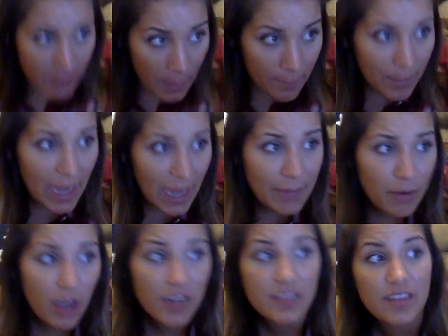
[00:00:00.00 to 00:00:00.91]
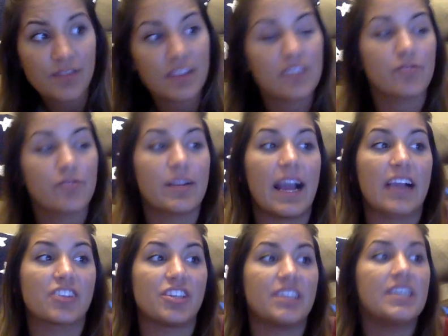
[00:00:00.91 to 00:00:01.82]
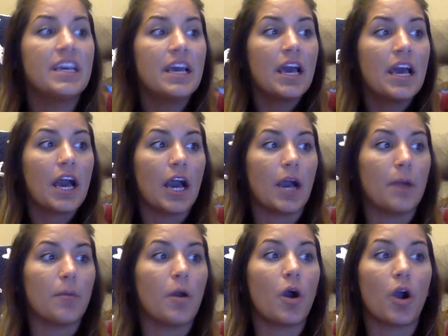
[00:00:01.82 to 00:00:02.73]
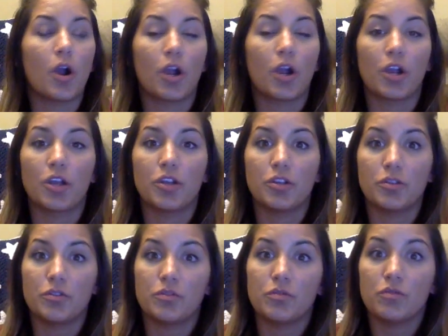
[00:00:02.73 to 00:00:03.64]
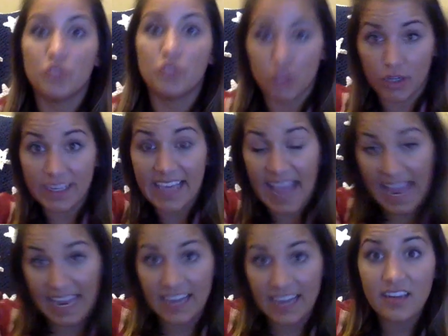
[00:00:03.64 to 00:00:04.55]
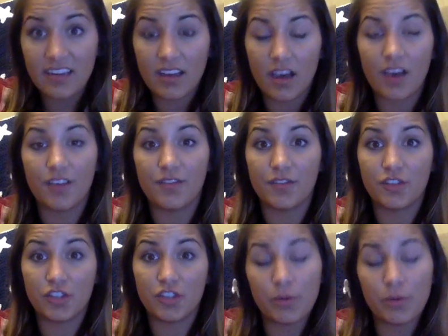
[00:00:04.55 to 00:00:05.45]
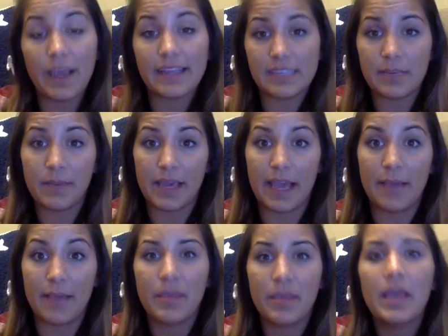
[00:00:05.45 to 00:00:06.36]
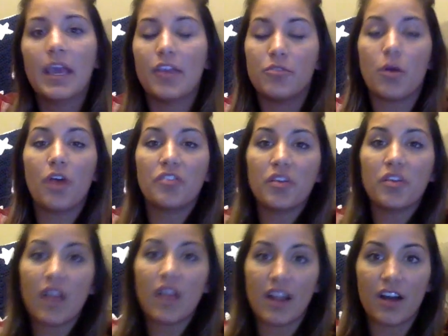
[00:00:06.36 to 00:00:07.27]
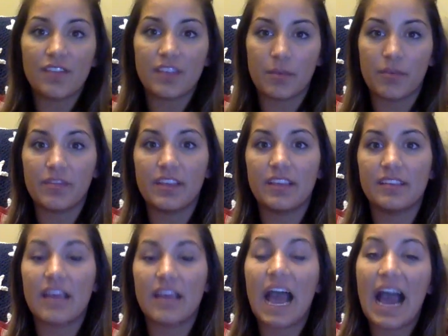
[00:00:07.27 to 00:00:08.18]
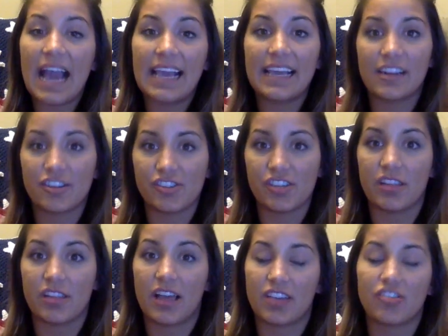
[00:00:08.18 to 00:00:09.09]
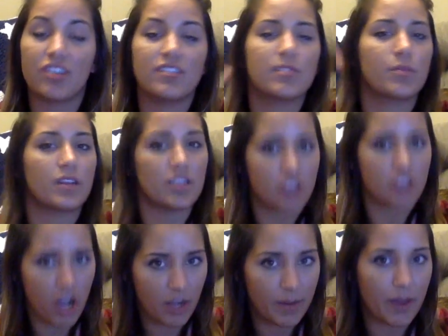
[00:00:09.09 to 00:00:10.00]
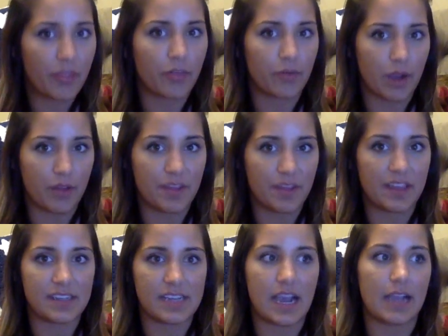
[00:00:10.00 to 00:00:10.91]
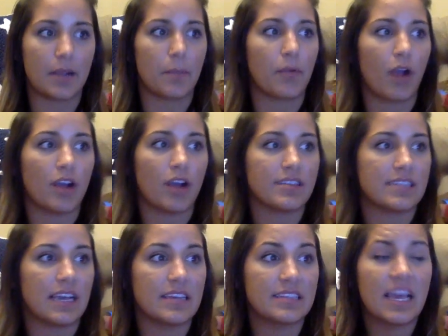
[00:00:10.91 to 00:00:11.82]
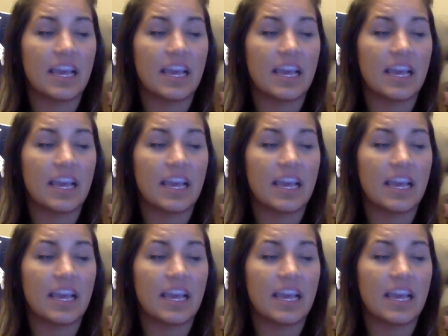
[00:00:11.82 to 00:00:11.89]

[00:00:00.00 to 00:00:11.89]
Byproducts of this reaction are your gain of 2 ATP, and you also let off some of these high energy electrons that we're going to talk about throughout the entire process.